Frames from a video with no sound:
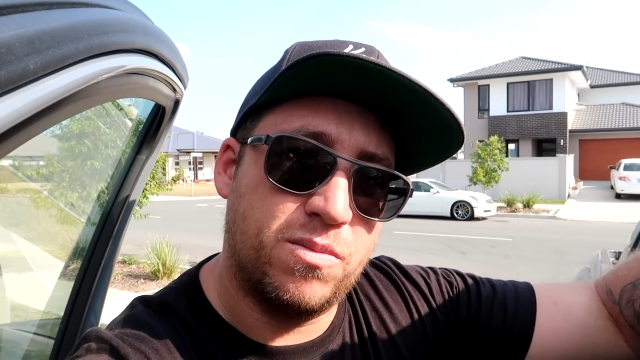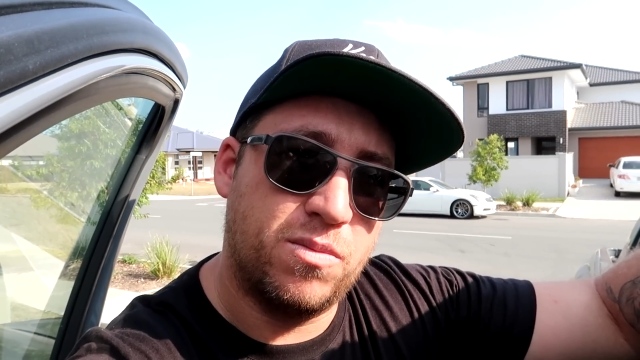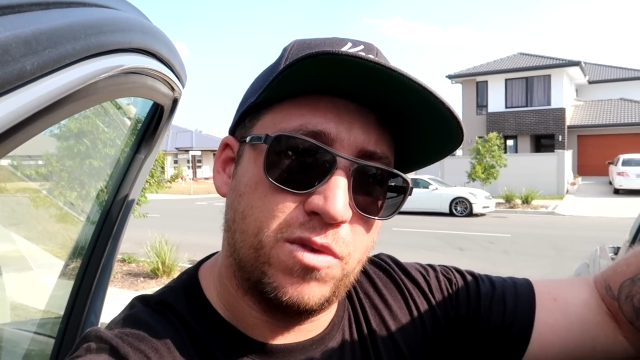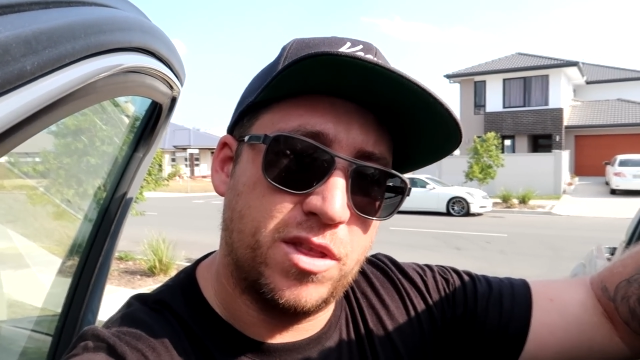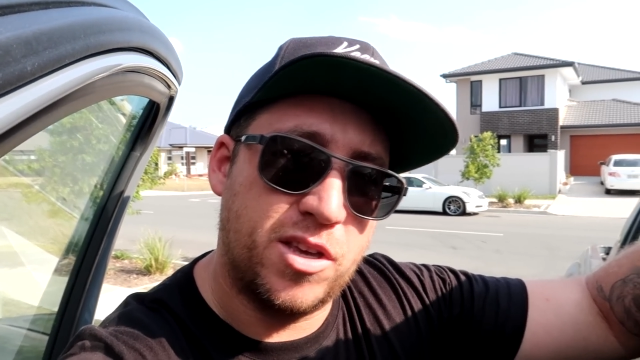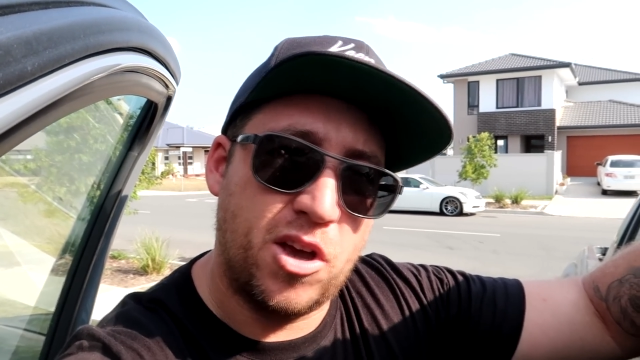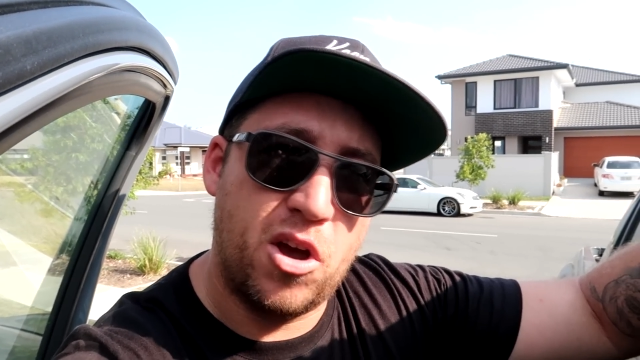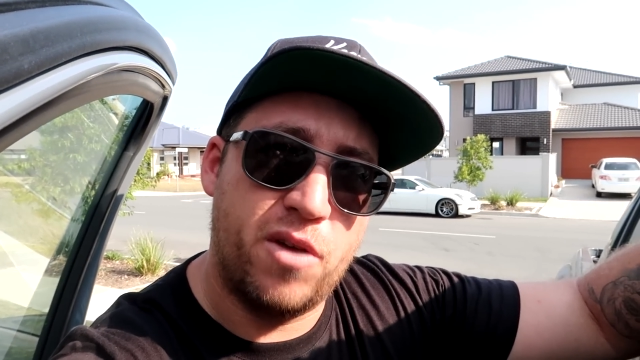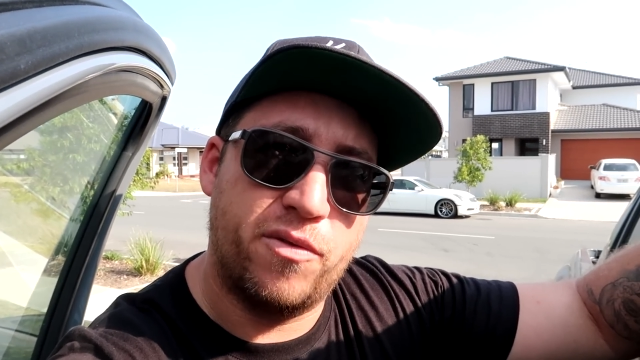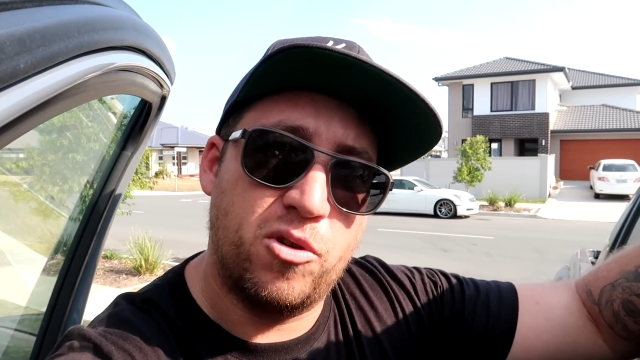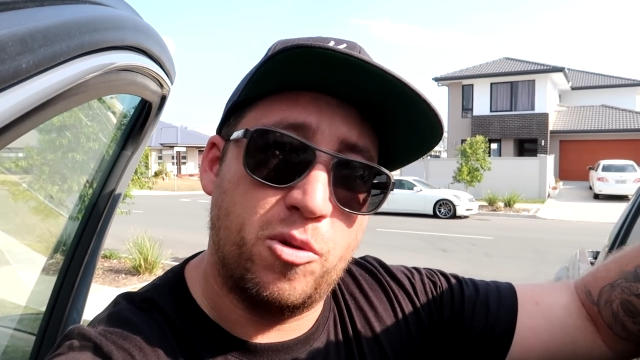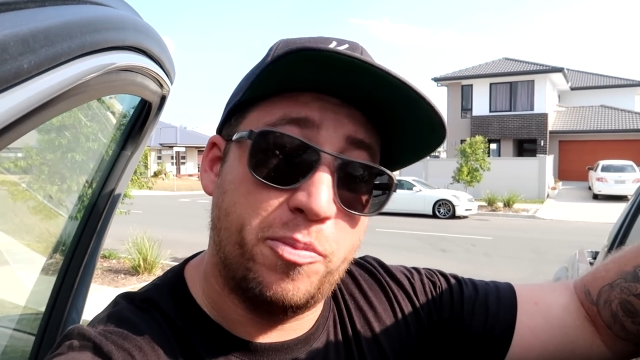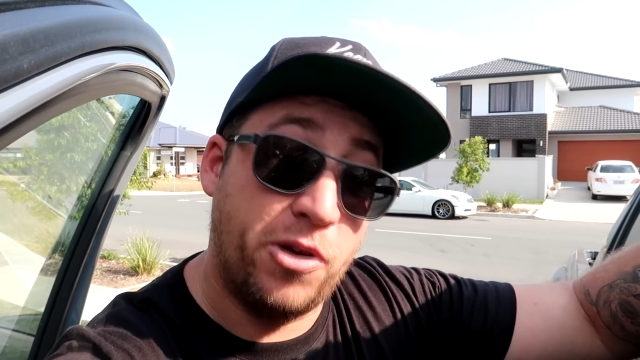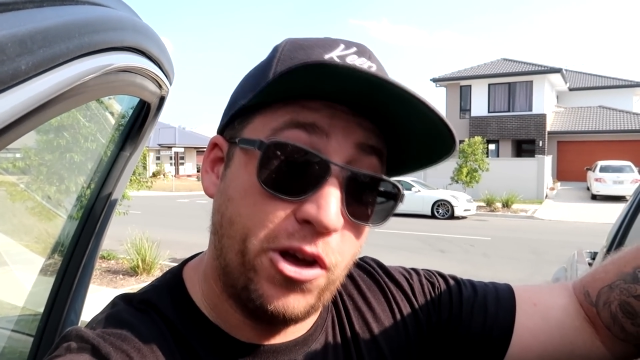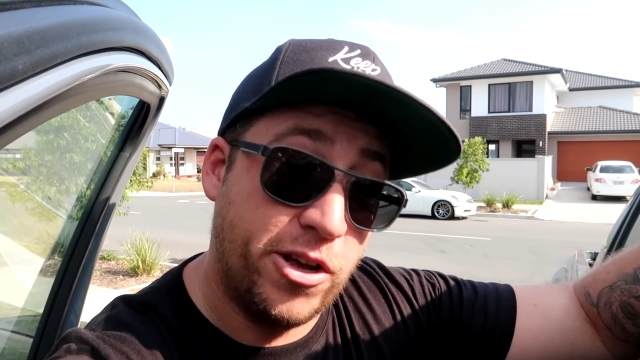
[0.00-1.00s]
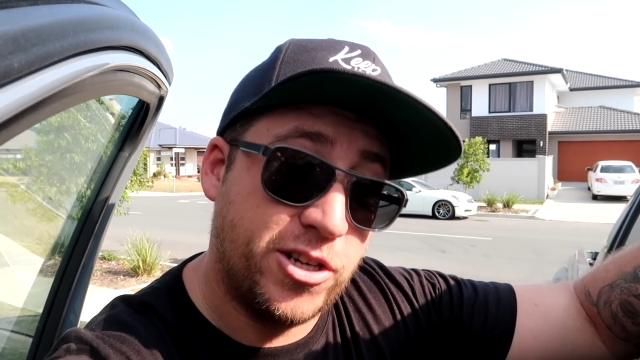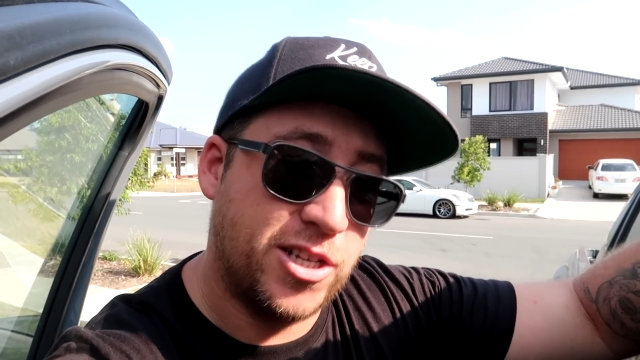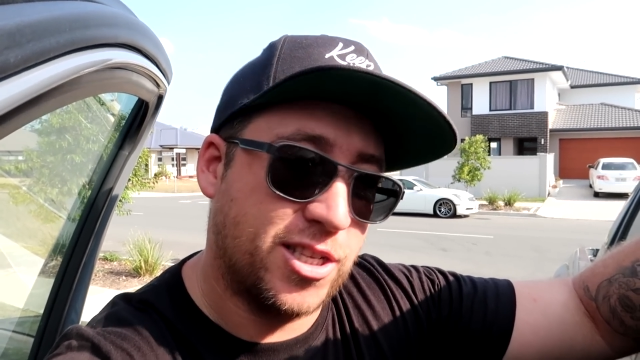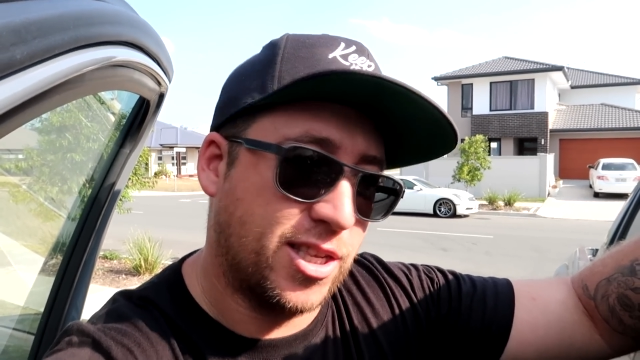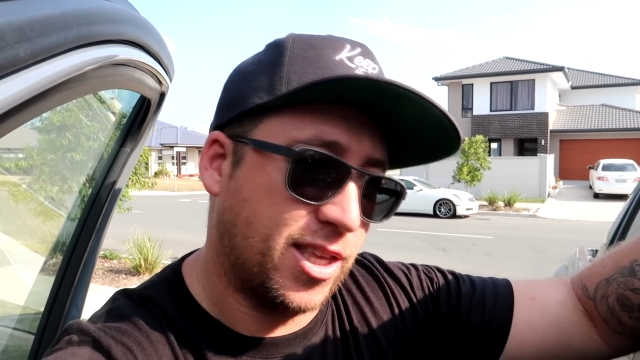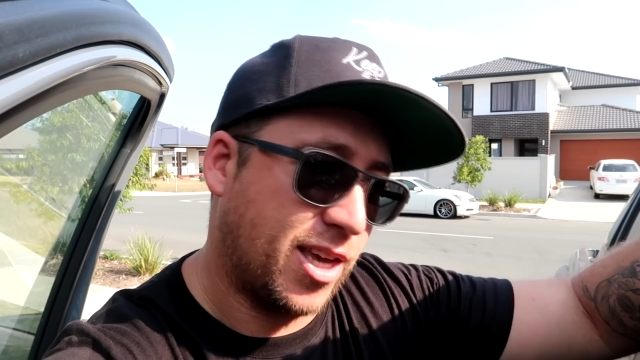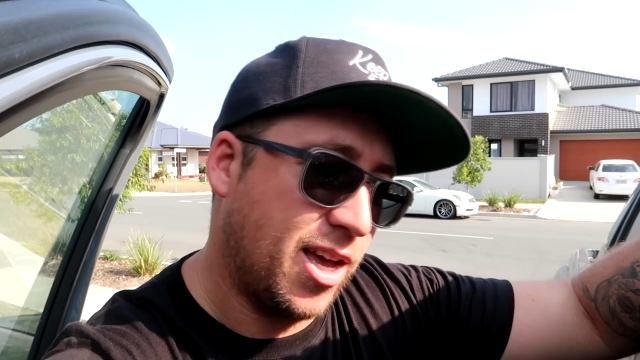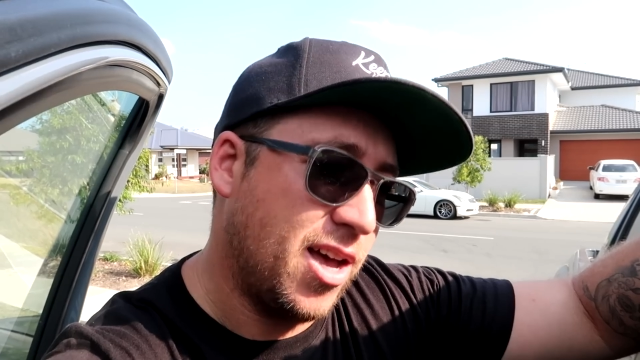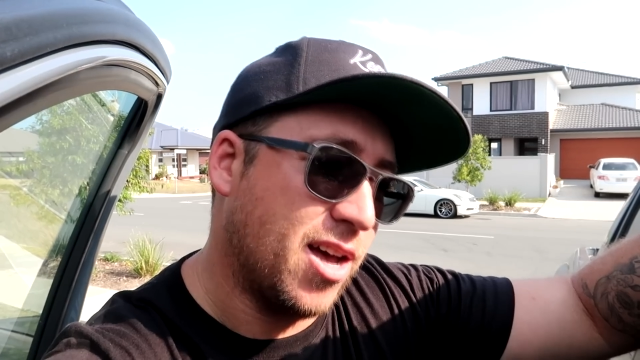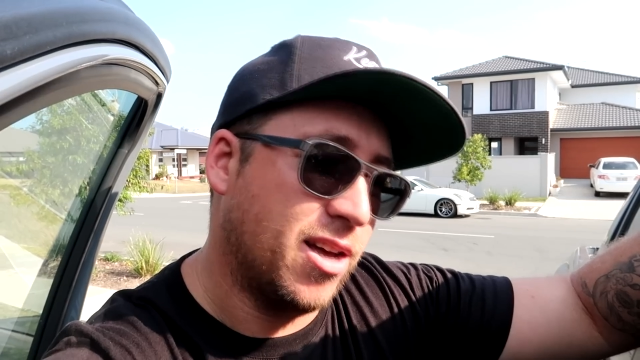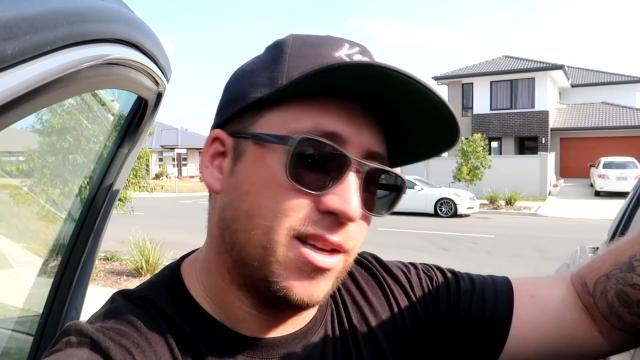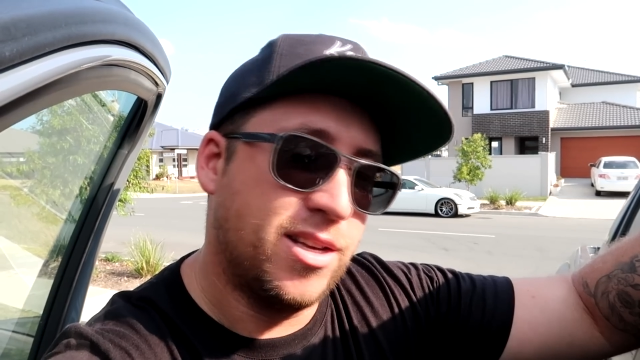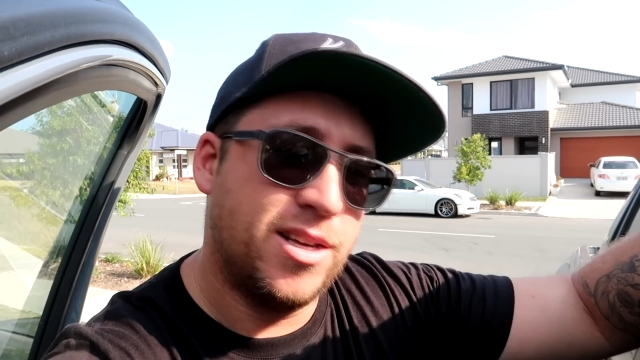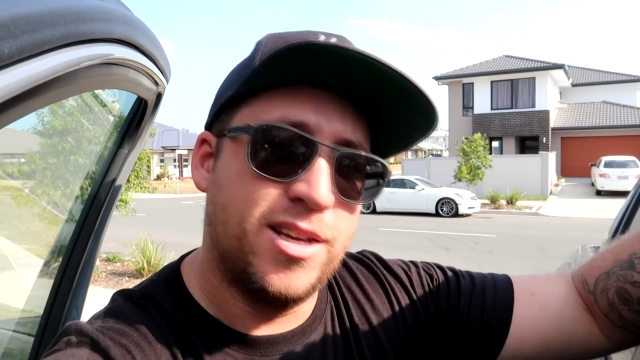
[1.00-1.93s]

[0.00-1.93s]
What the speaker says: with the overall purchase of the car.